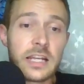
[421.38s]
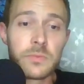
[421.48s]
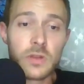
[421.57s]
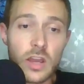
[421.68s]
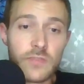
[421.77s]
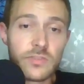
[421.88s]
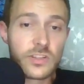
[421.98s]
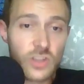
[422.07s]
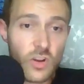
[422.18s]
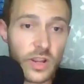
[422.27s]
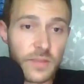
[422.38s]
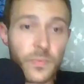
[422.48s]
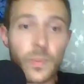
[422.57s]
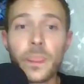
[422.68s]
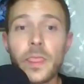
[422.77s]
I'm not even sorry.
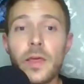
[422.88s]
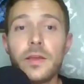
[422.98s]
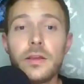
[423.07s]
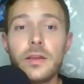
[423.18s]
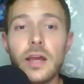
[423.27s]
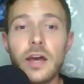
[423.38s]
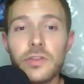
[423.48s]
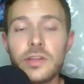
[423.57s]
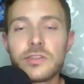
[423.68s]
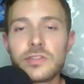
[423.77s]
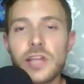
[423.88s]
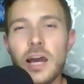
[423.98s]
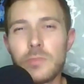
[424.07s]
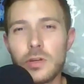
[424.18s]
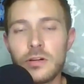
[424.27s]
I think it's
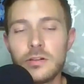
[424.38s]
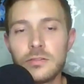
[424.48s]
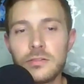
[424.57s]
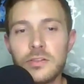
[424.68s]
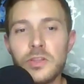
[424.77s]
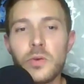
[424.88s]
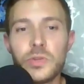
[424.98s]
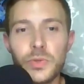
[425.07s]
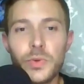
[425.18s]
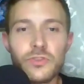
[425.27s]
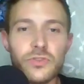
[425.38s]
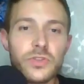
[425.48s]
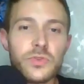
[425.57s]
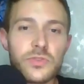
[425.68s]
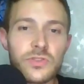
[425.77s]
time, though, that we do
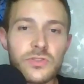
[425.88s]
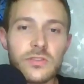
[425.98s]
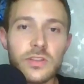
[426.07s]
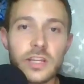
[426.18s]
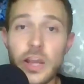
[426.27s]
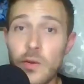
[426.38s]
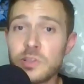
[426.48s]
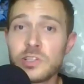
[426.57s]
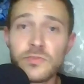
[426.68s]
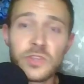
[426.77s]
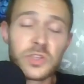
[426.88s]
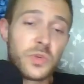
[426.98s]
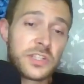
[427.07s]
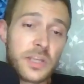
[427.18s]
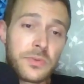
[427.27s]
introduce the characters of this
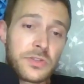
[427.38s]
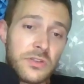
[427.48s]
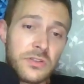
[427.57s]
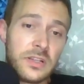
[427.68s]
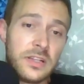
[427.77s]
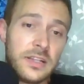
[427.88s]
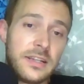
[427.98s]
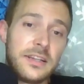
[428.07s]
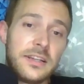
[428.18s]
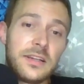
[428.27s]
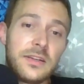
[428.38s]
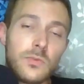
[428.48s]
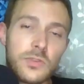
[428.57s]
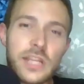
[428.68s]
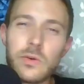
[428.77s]
week's episode.
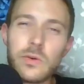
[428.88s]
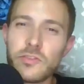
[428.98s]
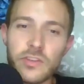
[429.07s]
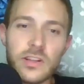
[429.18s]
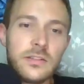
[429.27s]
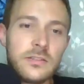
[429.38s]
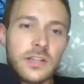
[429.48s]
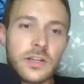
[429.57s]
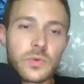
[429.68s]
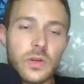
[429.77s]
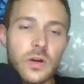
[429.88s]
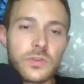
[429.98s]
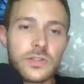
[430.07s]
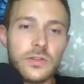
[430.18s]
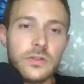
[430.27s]
We'll start with the villain, as we
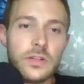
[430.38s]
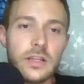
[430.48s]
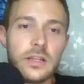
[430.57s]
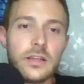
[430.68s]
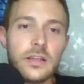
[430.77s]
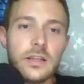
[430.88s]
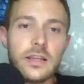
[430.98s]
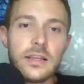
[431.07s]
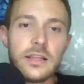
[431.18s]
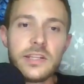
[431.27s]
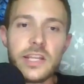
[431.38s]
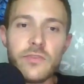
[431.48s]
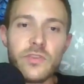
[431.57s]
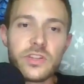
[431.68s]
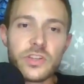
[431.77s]
always do. David